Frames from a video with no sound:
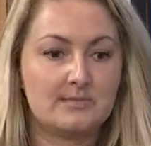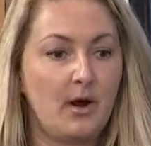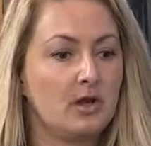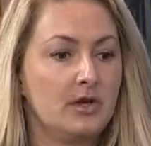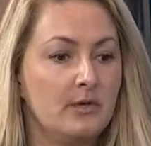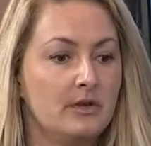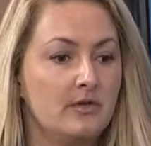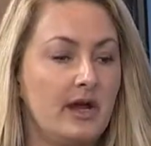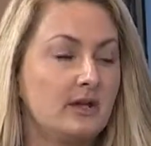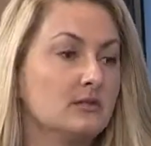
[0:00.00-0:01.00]
partnering with
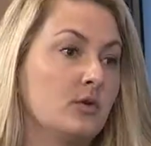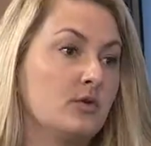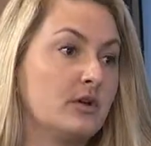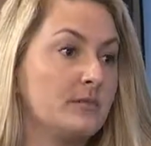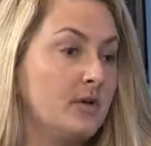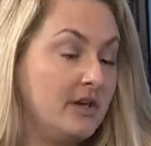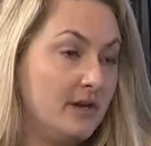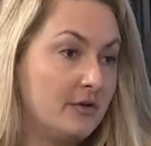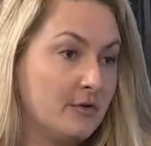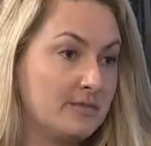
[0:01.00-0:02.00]
great local community
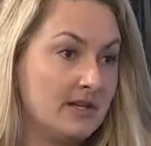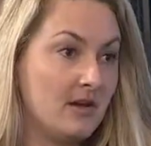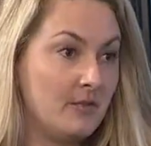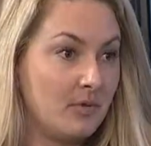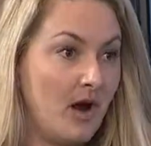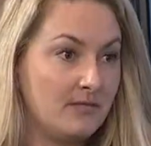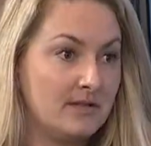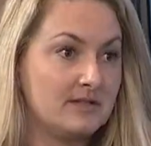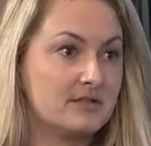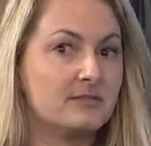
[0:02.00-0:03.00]
groups and
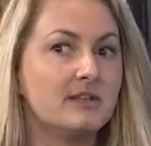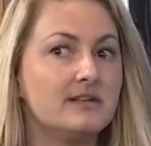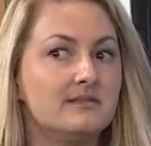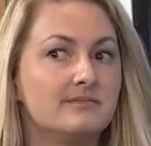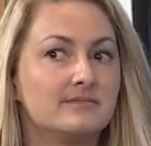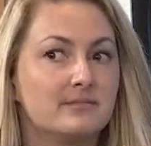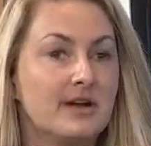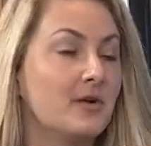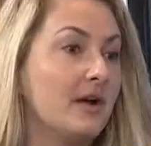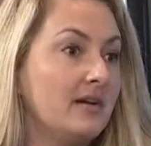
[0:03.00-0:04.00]
nonprofits to really bring
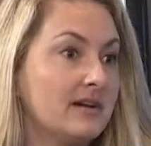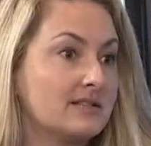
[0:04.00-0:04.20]
awareness,